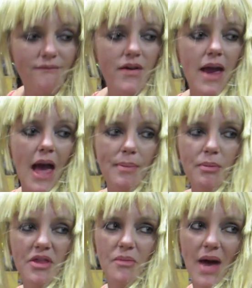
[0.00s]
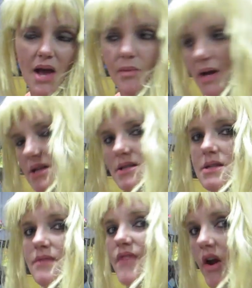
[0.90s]
Very happy with the way it
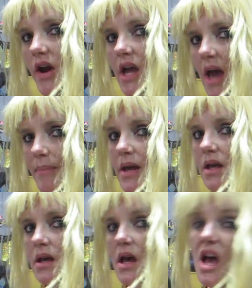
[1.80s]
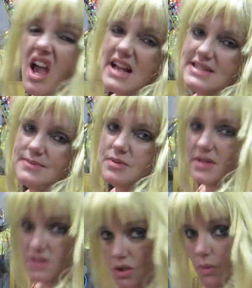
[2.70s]
went. Very happy. Except it
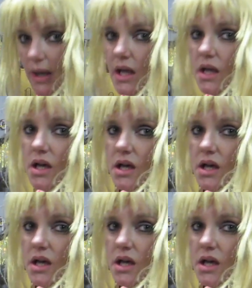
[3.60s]
went too quick.